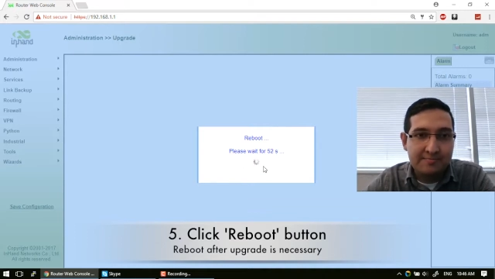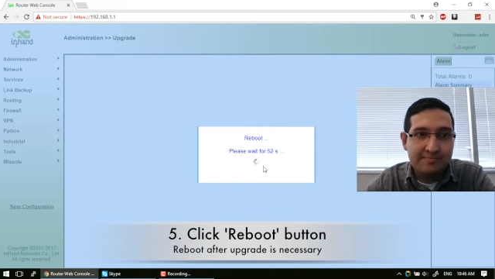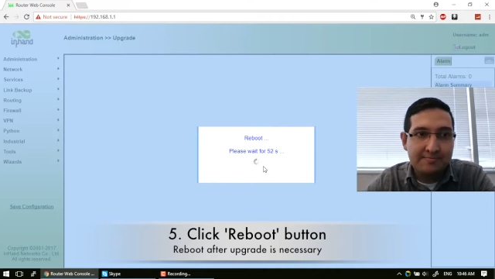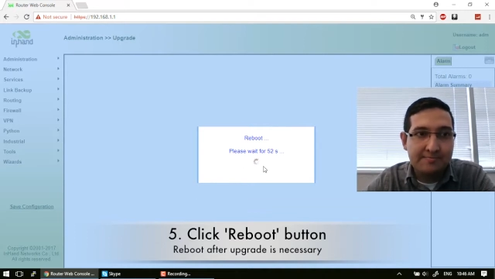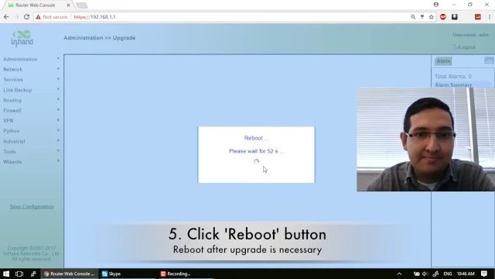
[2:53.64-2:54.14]

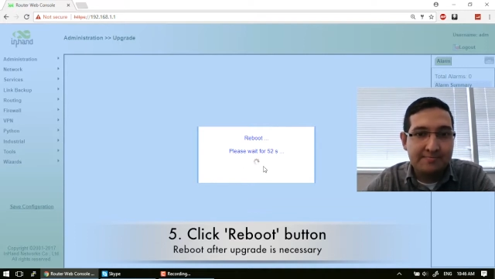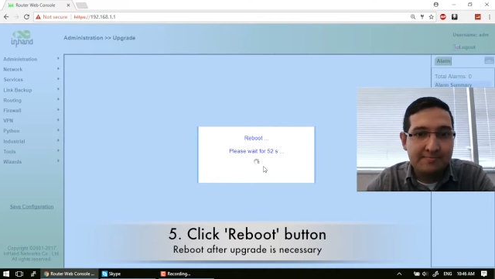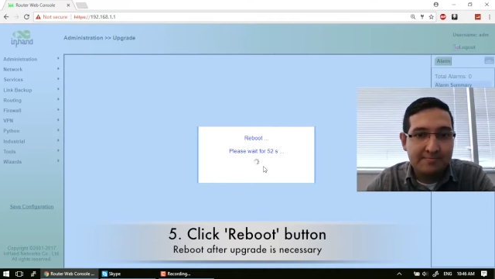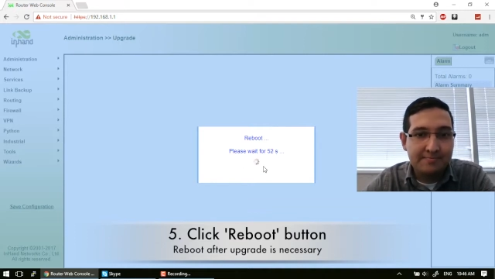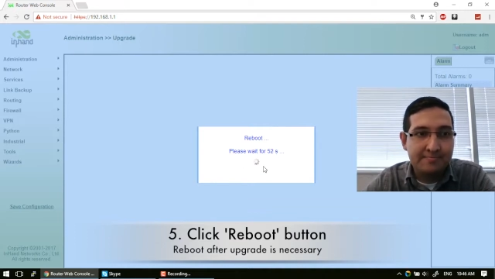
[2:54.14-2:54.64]

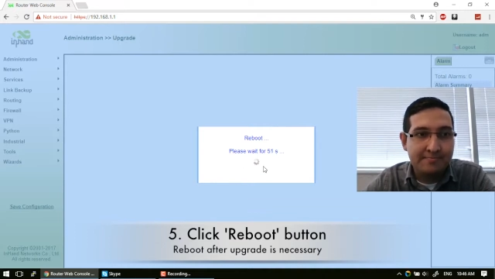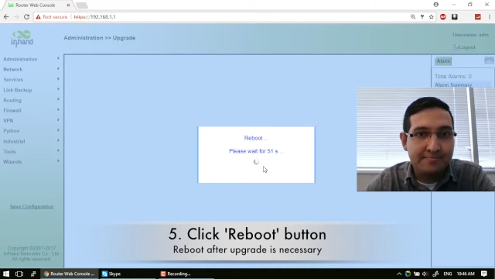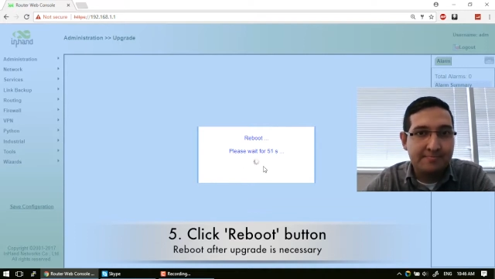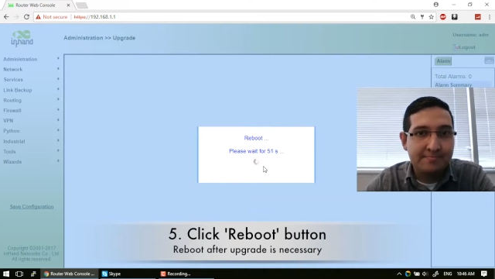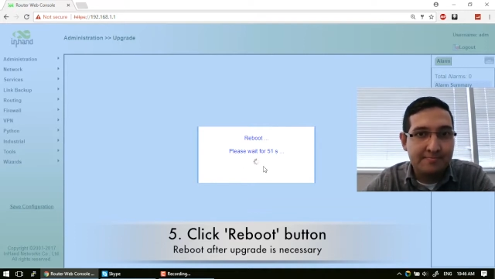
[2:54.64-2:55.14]

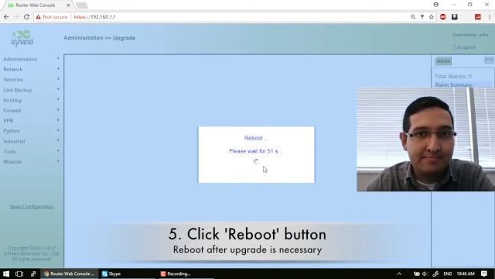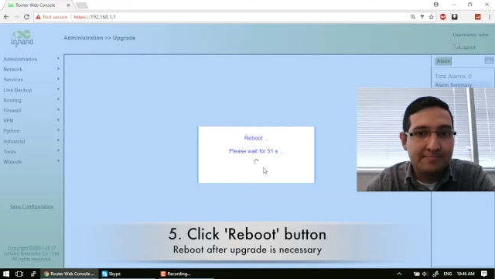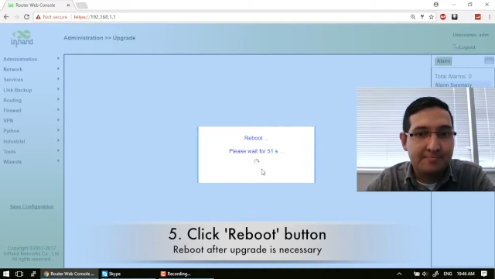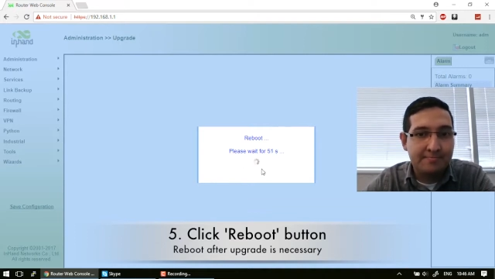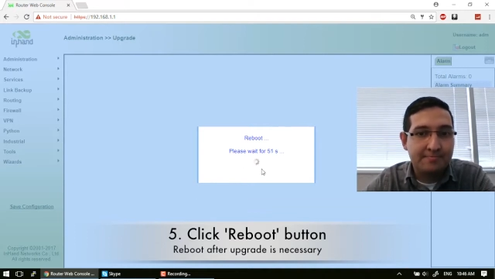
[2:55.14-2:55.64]

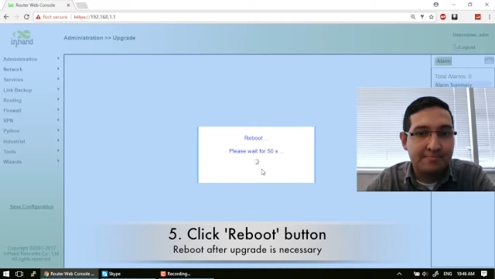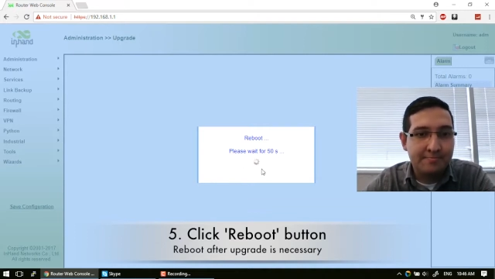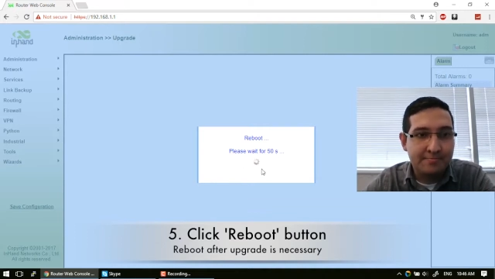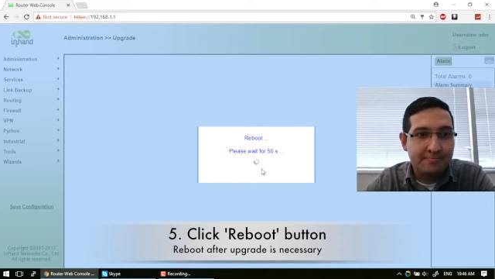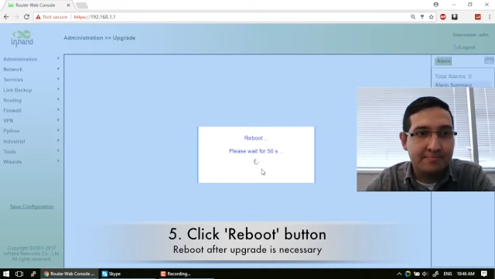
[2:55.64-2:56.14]

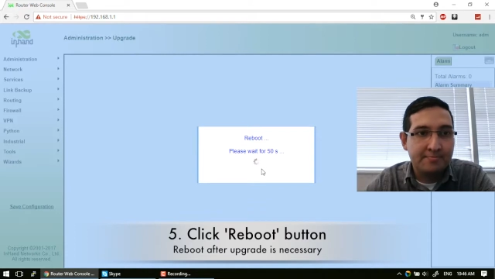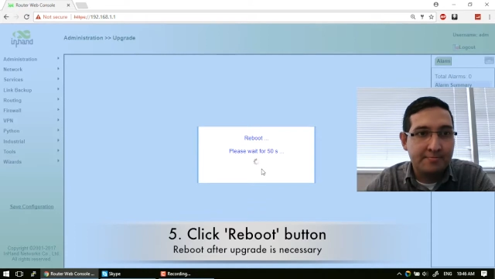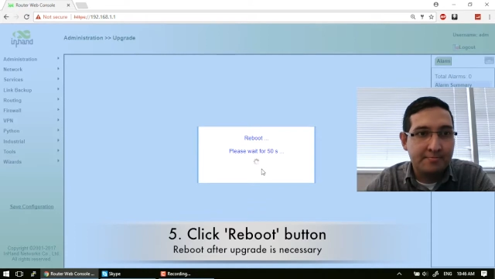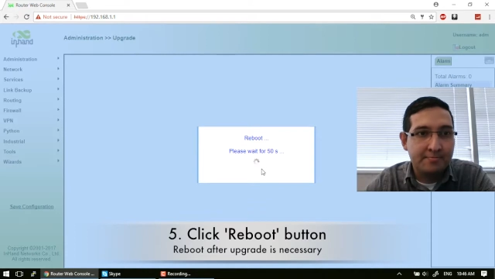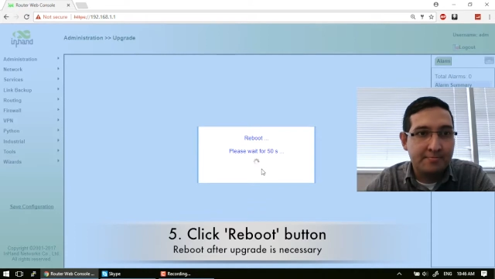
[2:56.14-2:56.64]

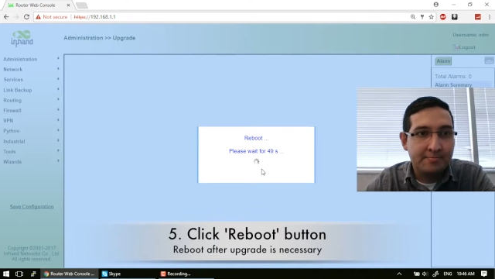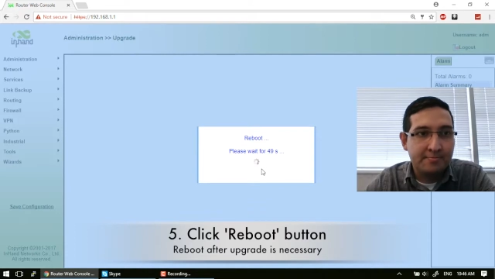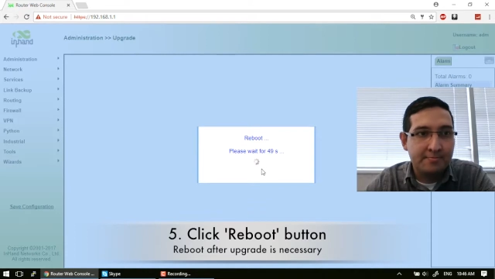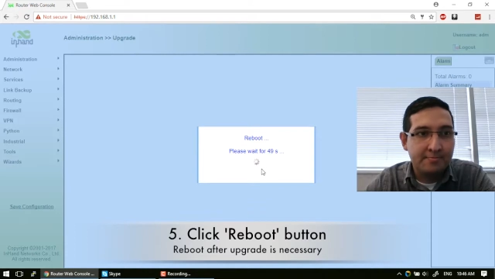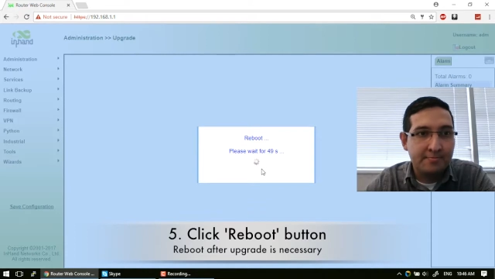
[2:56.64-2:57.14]

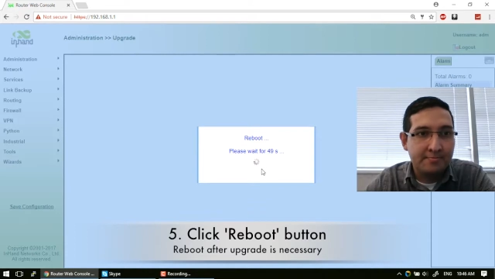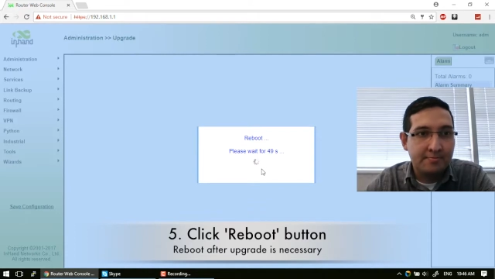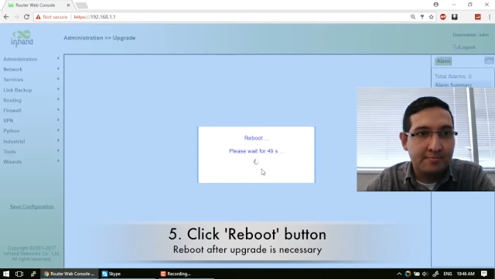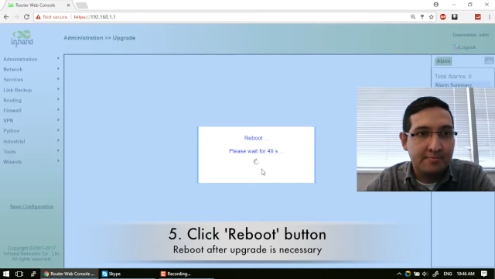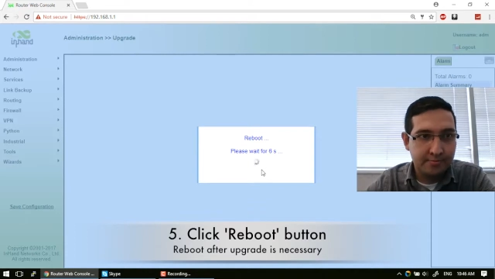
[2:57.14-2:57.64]

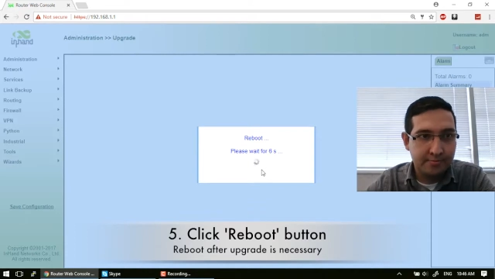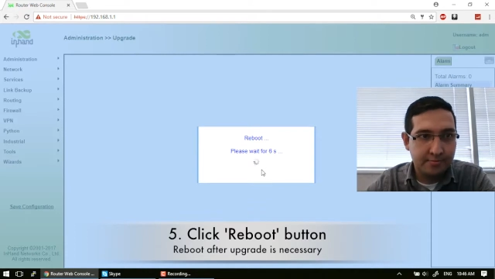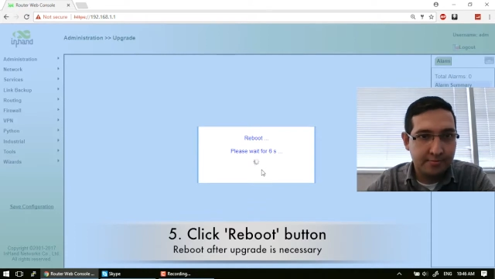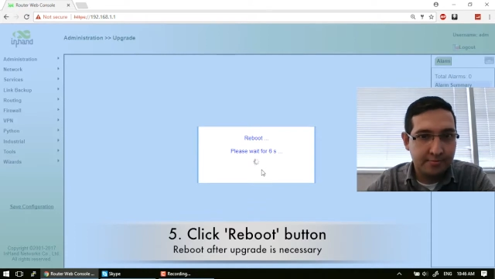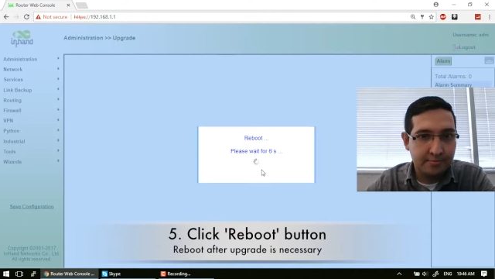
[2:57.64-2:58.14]

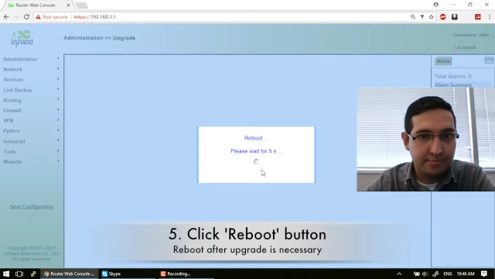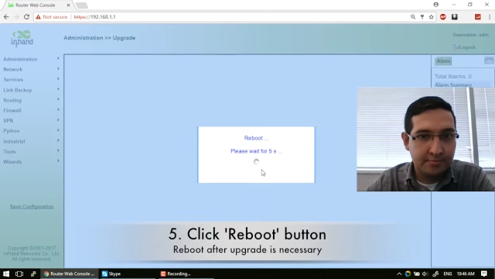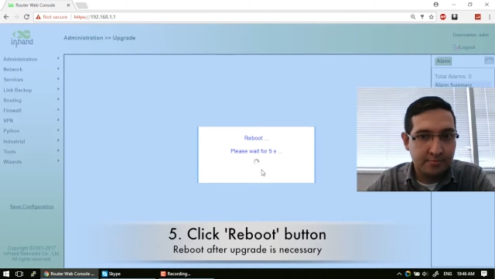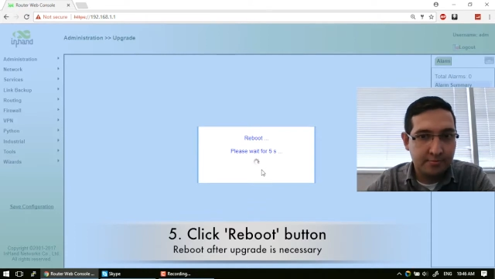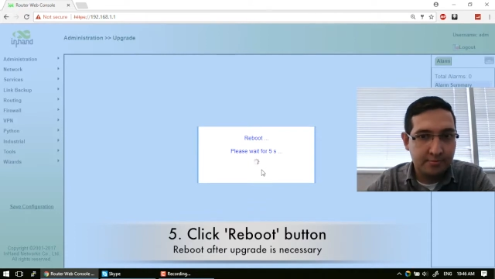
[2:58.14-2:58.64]

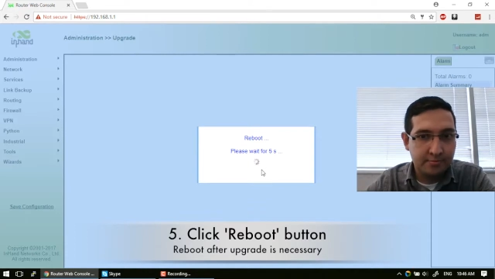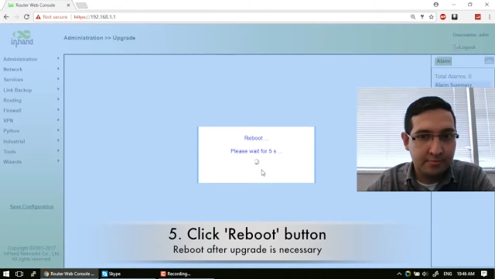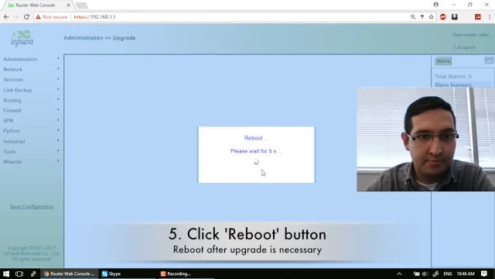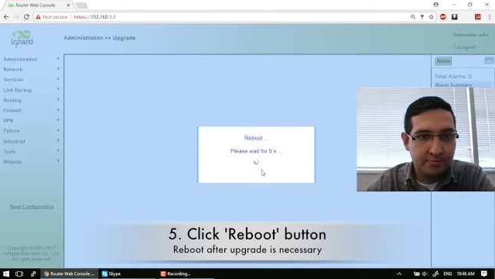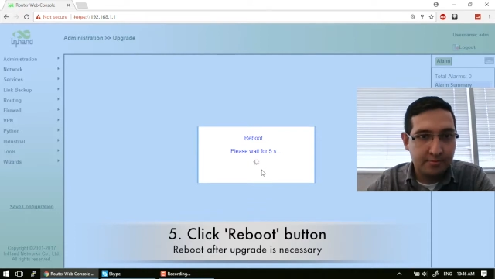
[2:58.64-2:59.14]

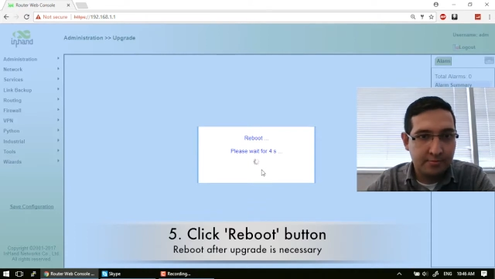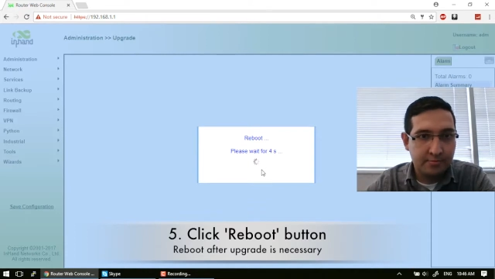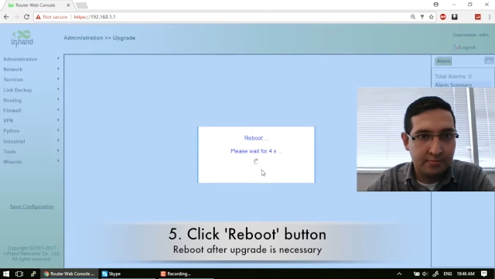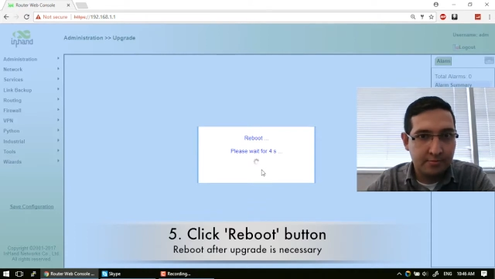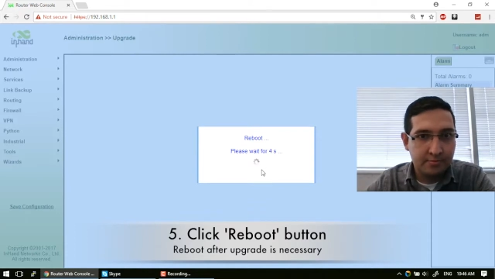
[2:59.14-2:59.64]

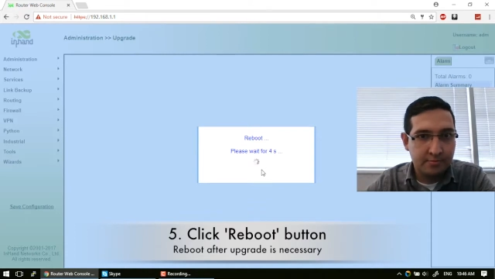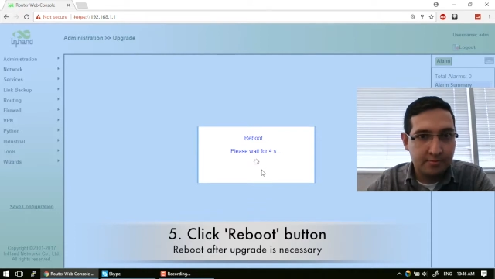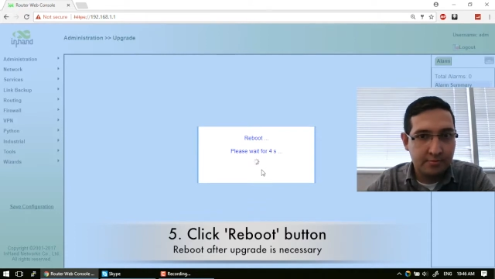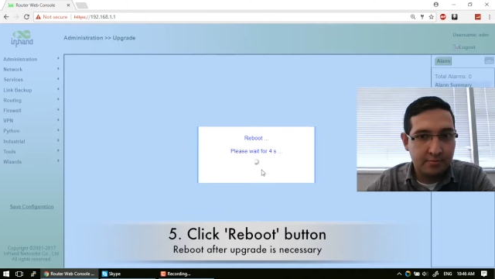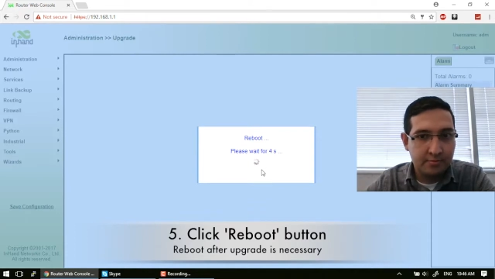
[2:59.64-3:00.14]

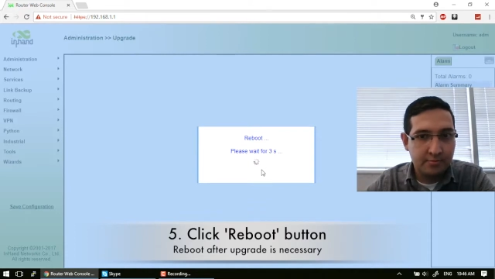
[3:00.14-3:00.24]
Nothing is said.